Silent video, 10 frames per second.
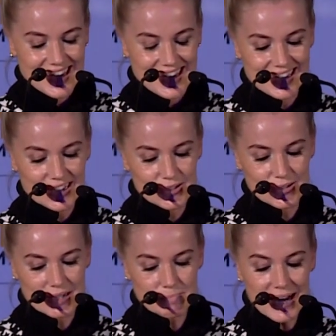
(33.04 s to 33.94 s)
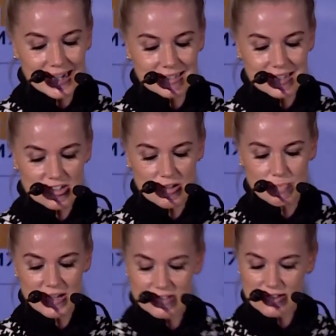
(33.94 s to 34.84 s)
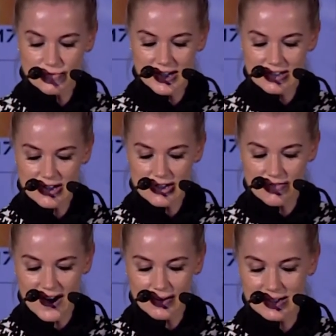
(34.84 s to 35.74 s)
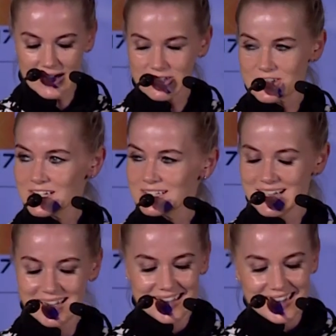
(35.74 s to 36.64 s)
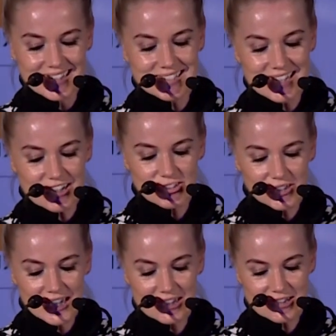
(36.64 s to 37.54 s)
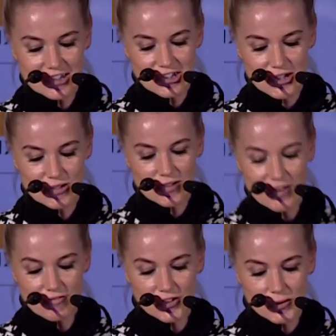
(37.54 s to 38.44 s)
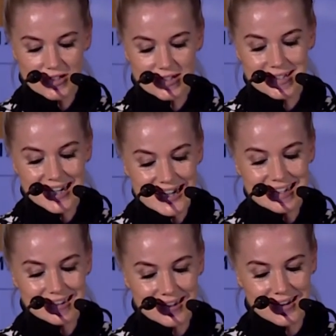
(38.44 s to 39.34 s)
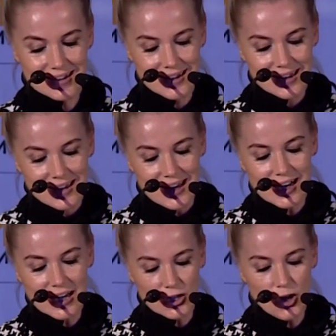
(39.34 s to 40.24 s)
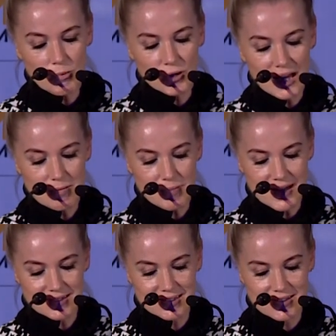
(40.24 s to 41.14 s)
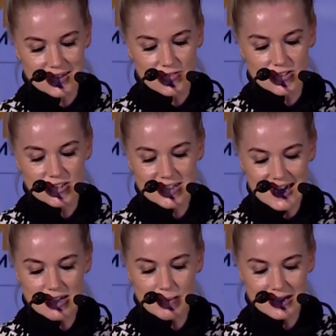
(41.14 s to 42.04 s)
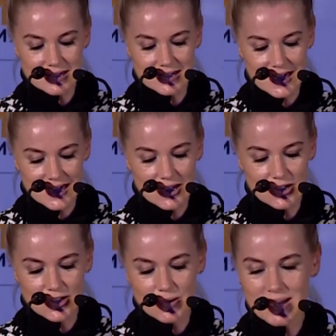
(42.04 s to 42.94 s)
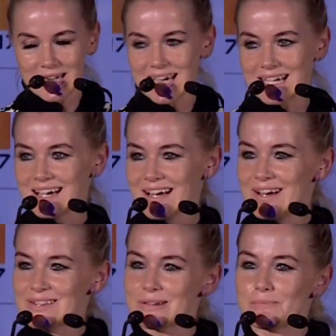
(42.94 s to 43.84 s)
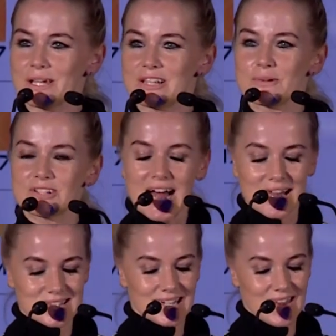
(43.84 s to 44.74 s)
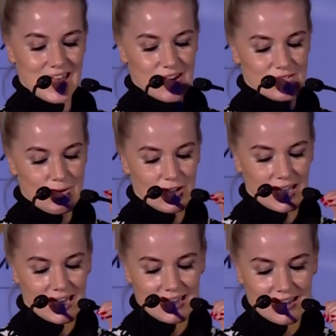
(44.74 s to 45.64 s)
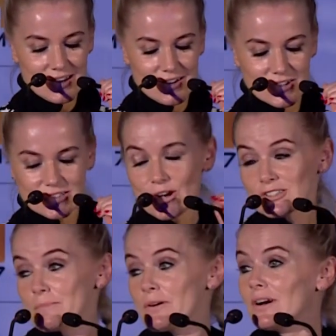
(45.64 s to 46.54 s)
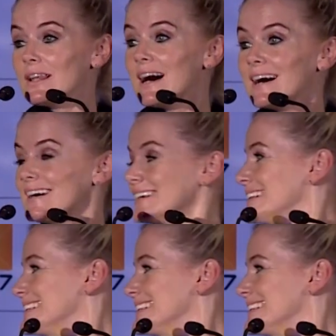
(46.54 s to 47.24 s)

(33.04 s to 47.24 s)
including Bangladesh Business Research Foundation, International Institute of Influencers India, and Global Ambassadors of Sustainability UAE. So please put your hands together, everybody, for Dr. Bahrullah.